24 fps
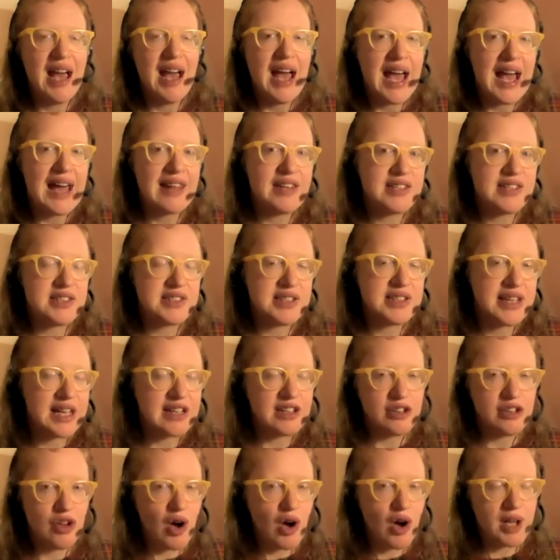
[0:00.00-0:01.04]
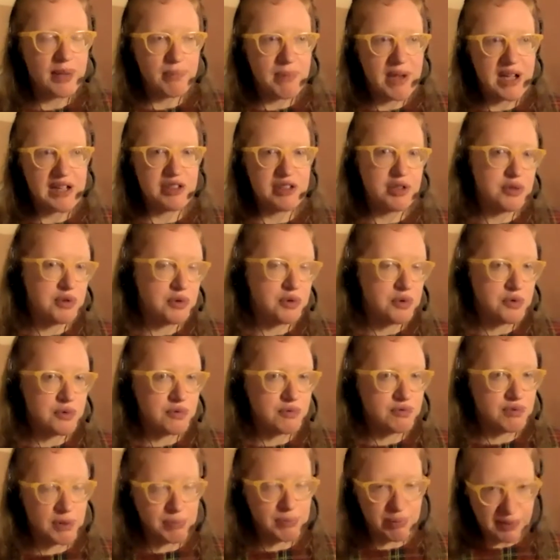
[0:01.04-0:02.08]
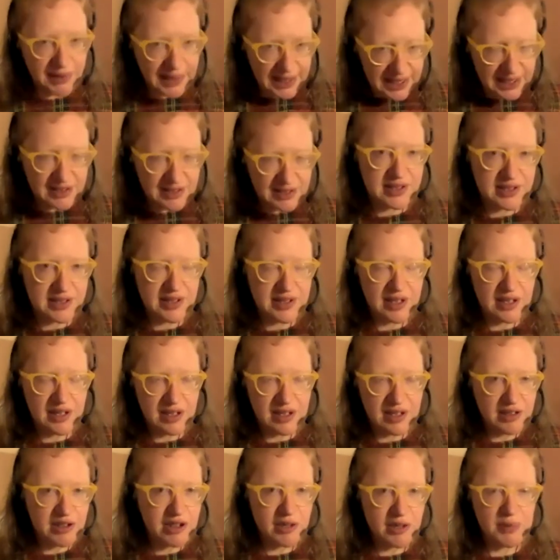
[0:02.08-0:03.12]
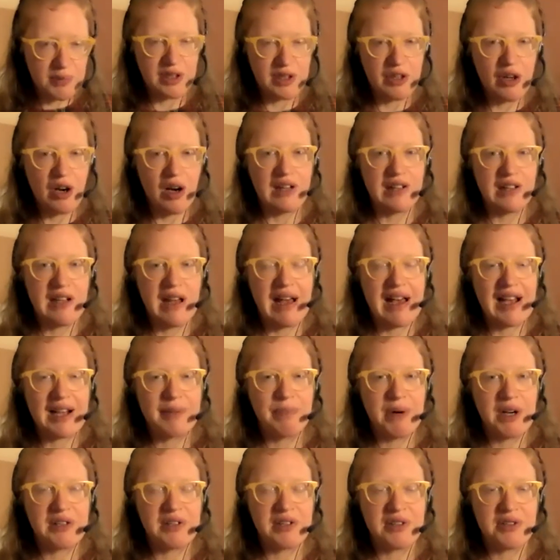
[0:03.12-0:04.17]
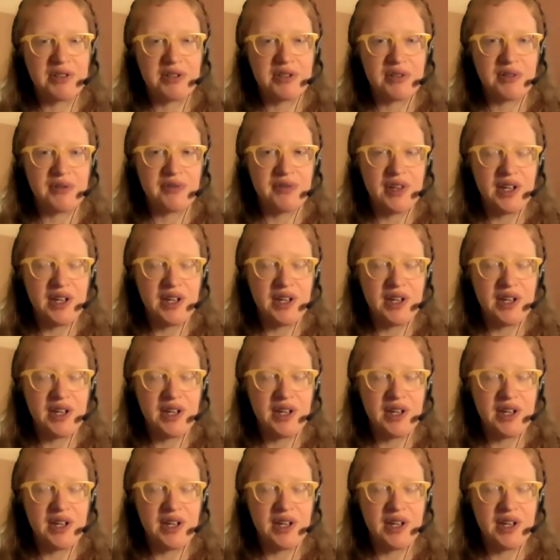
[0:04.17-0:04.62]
And this is, again, not meant to replace human contact, but to sort of,